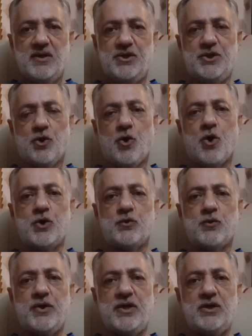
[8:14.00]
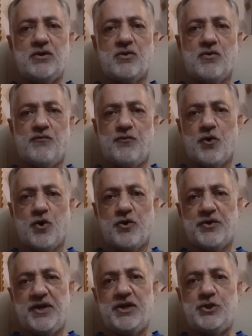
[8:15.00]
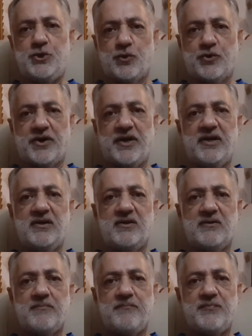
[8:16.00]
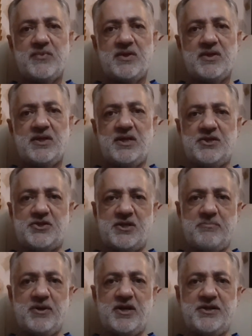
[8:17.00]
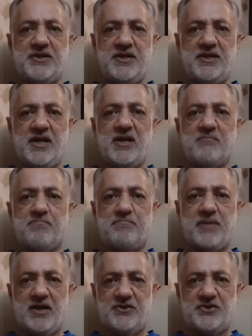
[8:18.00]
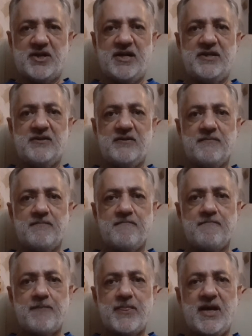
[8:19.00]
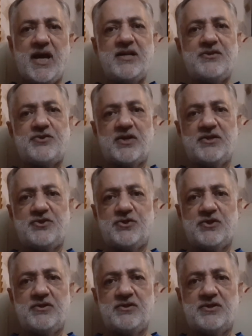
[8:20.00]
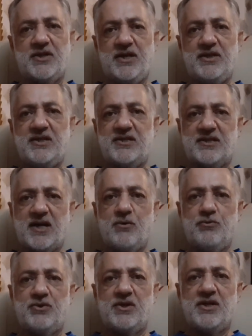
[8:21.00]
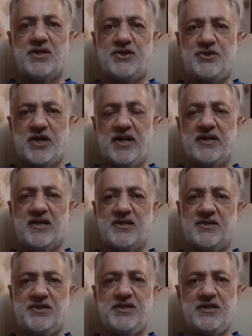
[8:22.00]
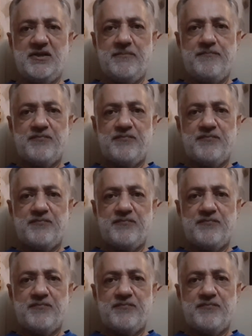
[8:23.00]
The ongoing war in Ukraine, instability in Palestine, and tensions in the South China Sea